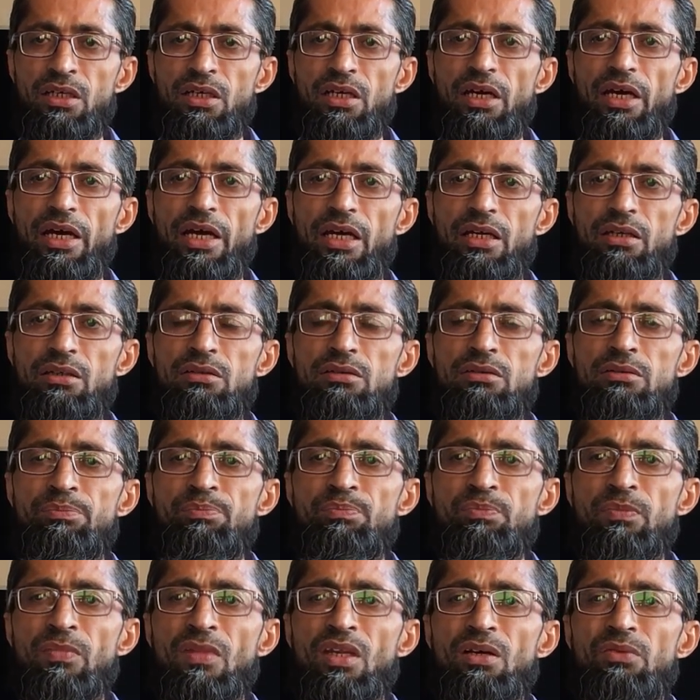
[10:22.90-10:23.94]

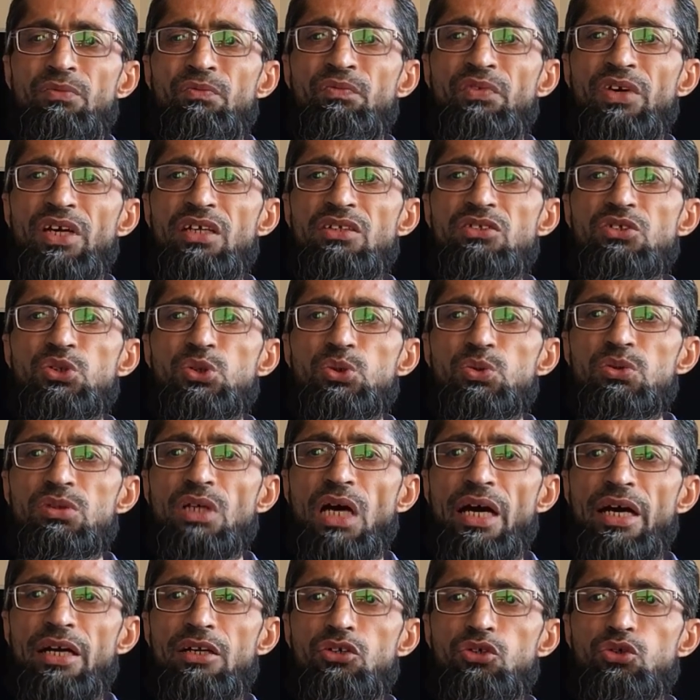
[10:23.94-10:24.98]
and winds
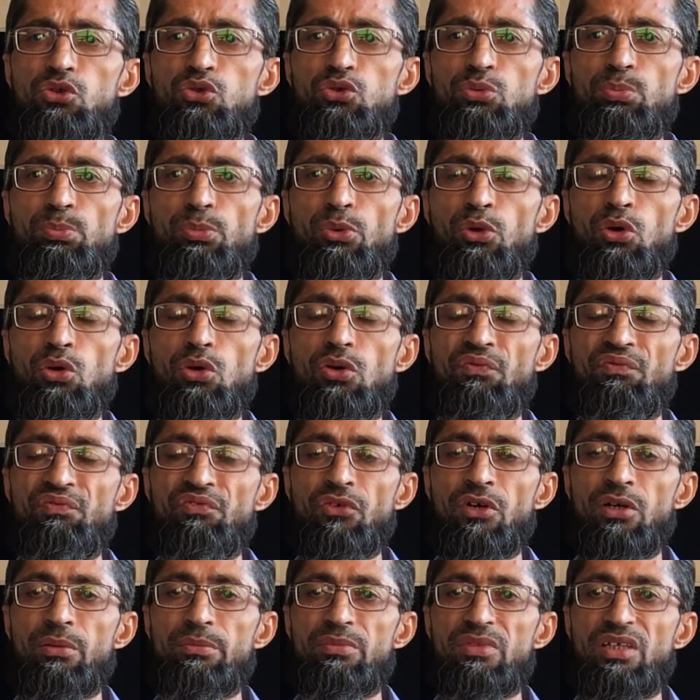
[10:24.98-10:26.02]
start to blow
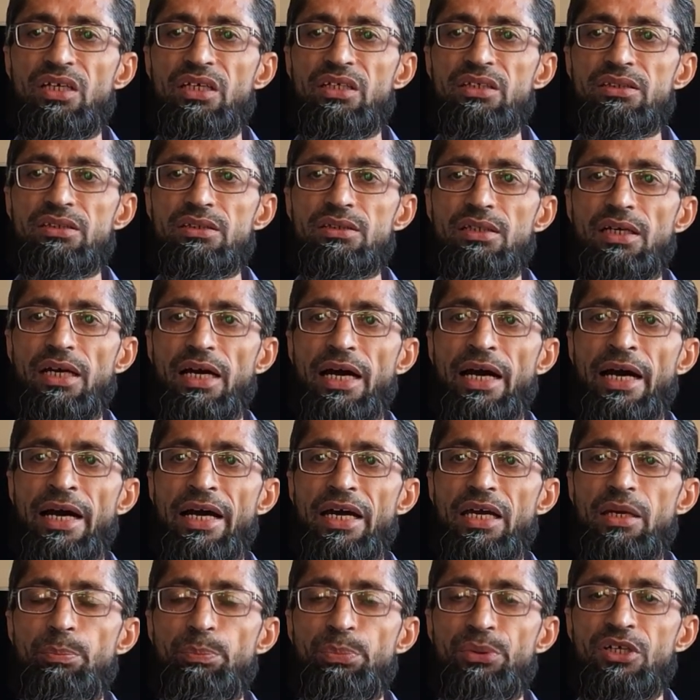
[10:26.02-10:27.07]
from this
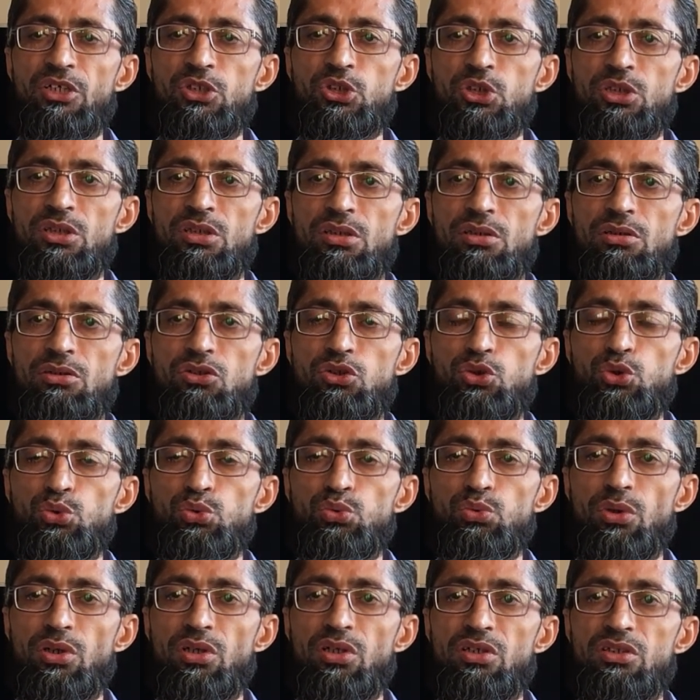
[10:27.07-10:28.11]
high pressure
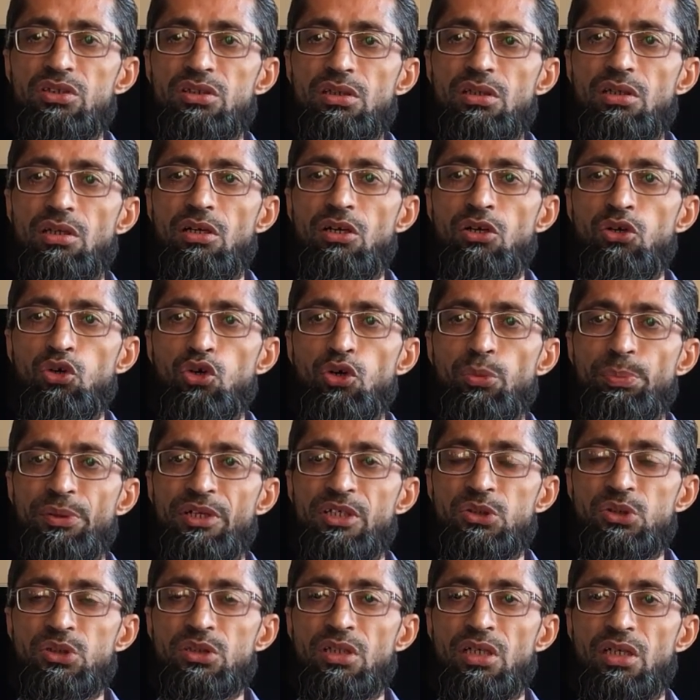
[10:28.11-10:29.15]
towards low
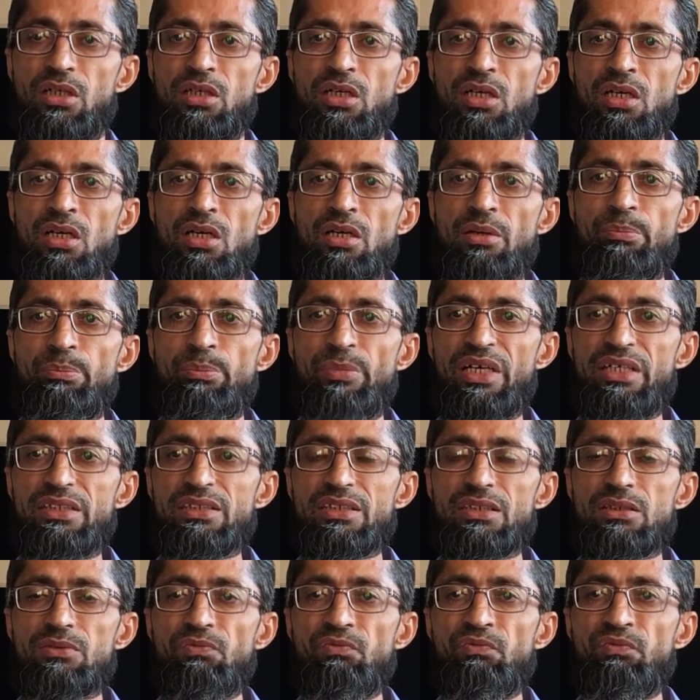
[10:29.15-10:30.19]
pressure,
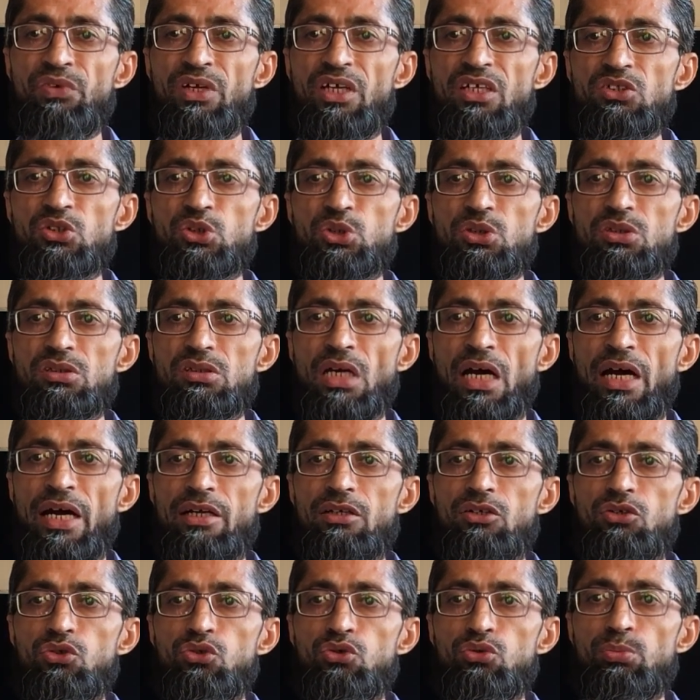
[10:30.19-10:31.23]
means winds
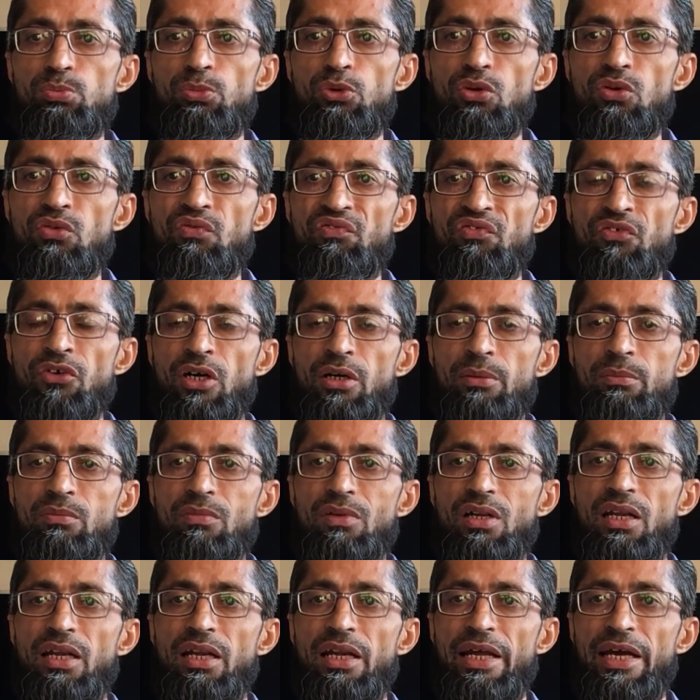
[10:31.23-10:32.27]
start to blow from
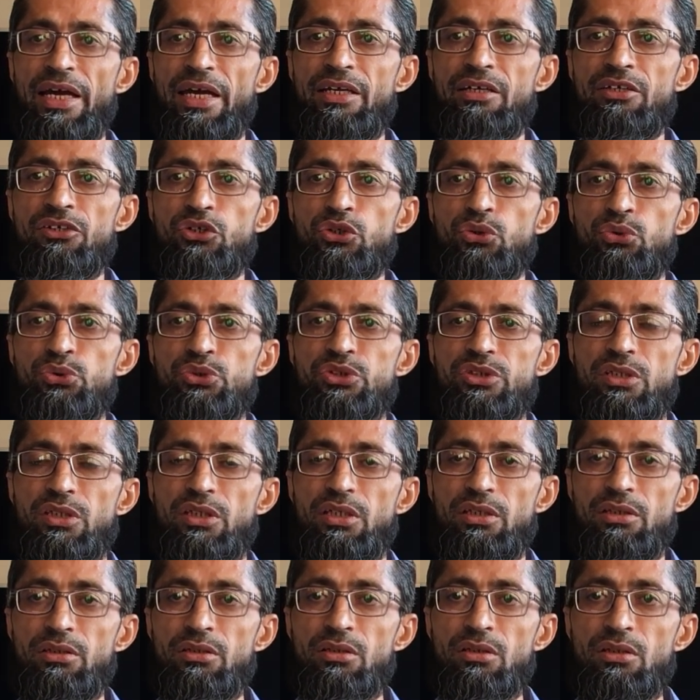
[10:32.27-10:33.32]
land to
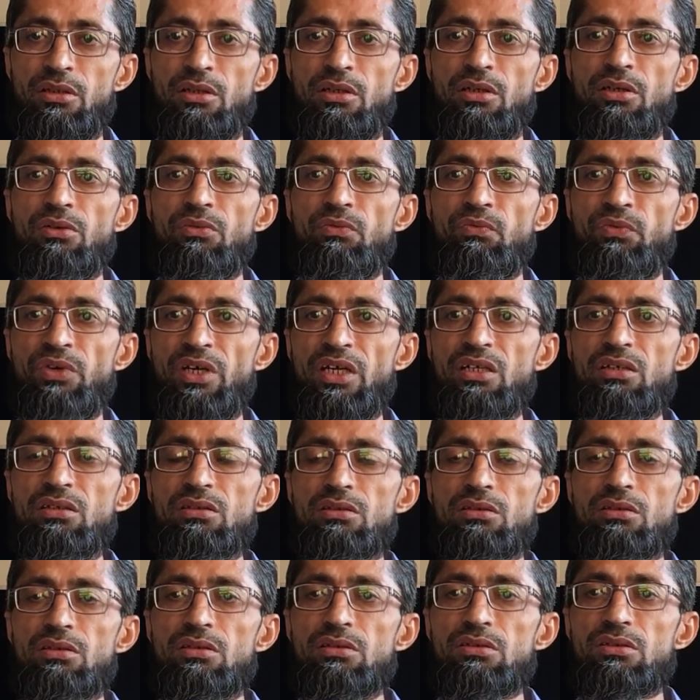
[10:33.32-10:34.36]
sea.
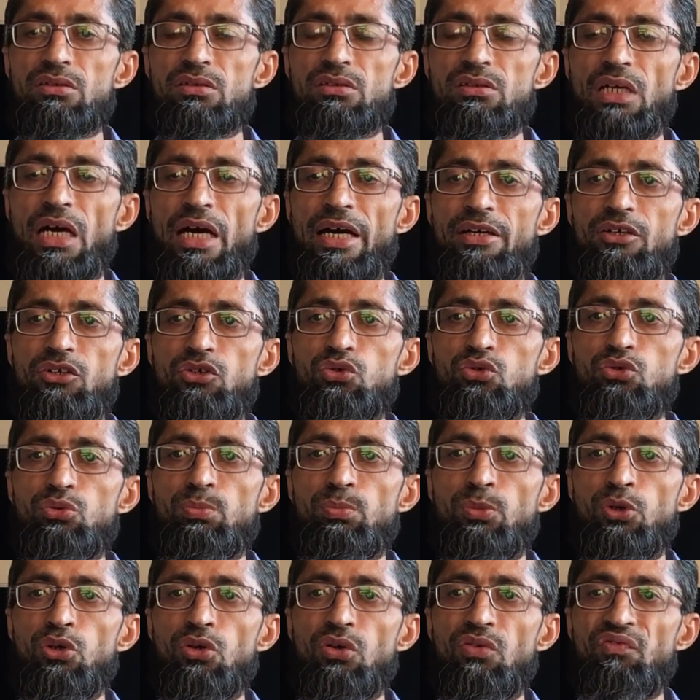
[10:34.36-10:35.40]
Wind start to
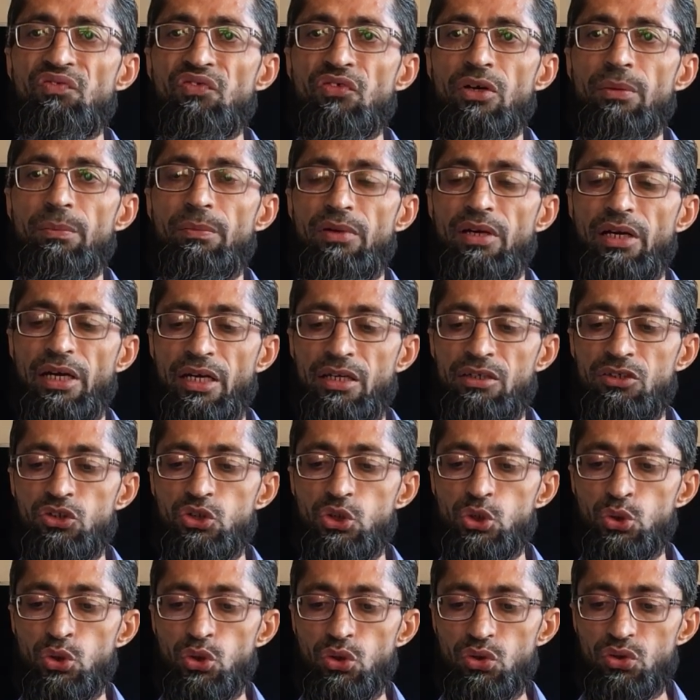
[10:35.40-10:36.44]
blow from
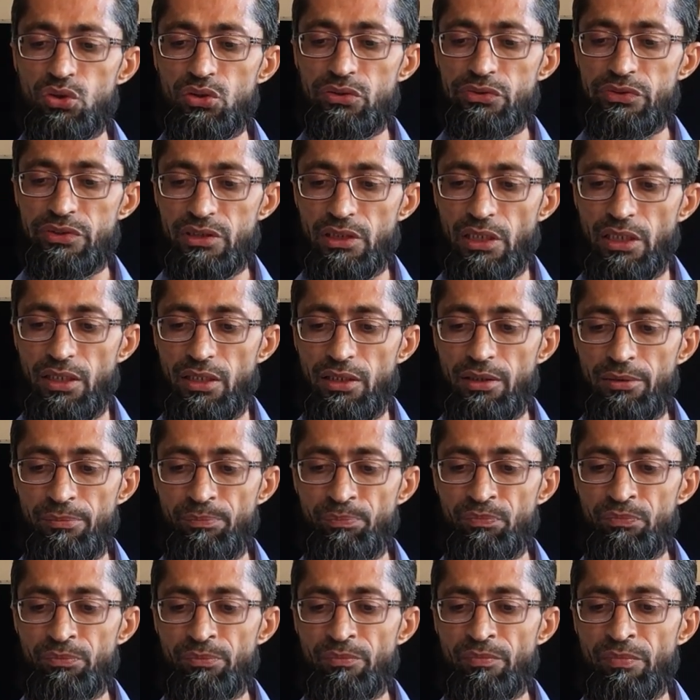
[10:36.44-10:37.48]
land to
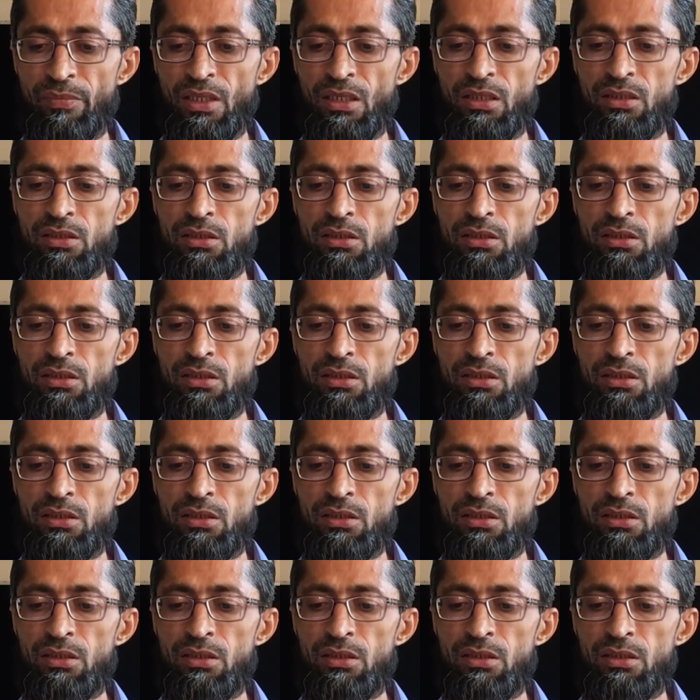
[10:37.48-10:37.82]
sea.